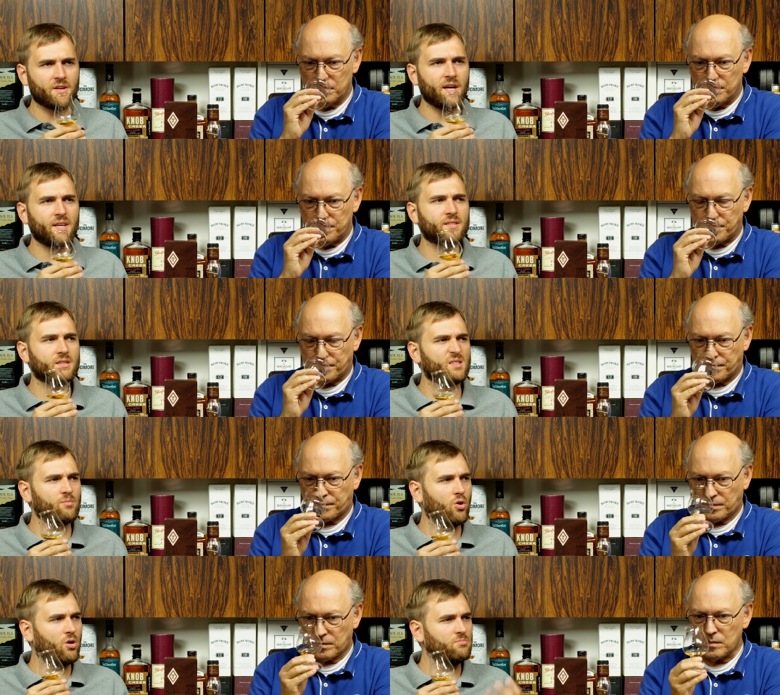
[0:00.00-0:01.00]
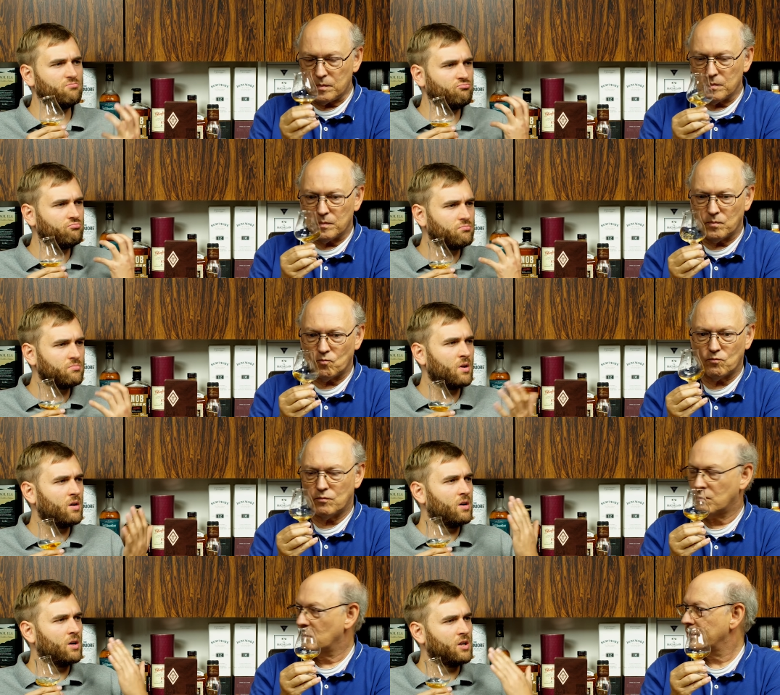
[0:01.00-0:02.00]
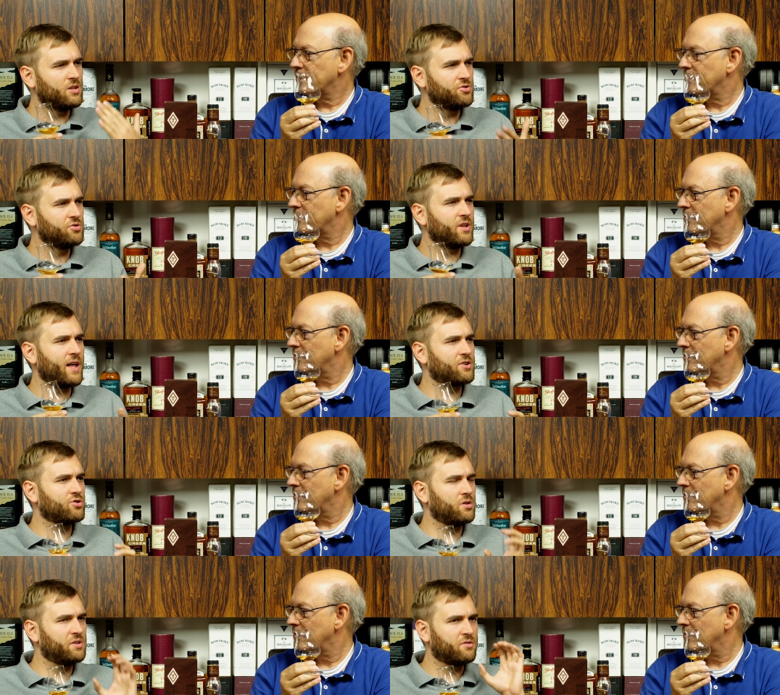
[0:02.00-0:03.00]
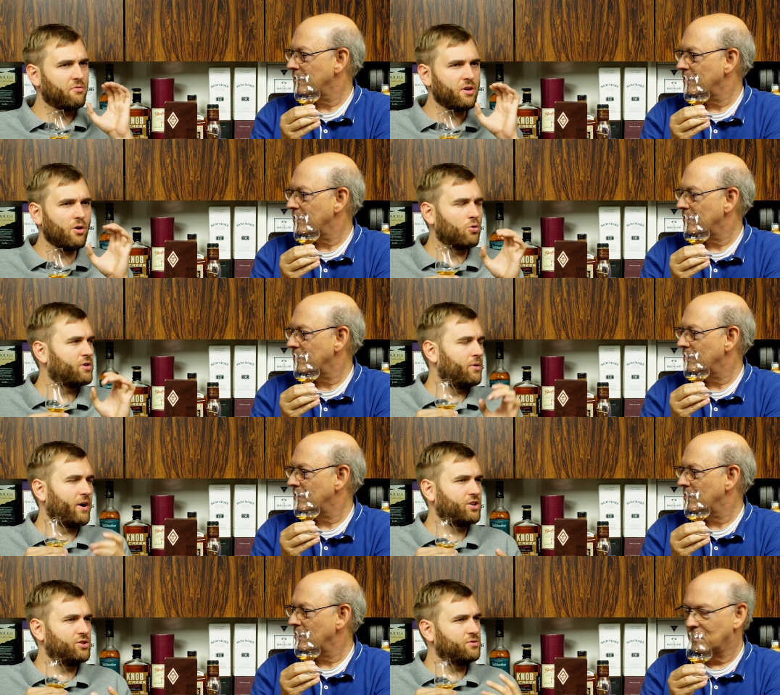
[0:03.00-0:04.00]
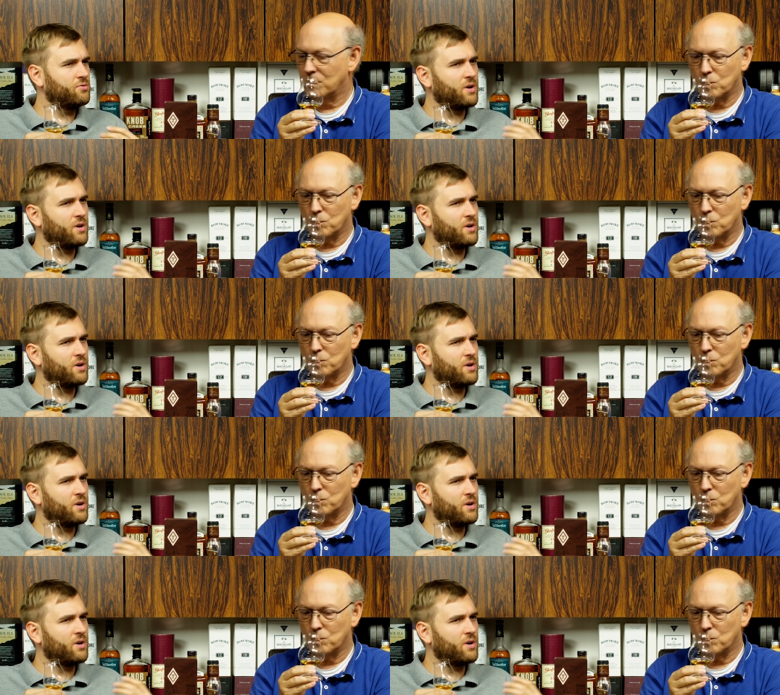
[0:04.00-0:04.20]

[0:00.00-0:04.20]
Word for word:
Speaker 1: the taste is more unilateral into the oak direction. You do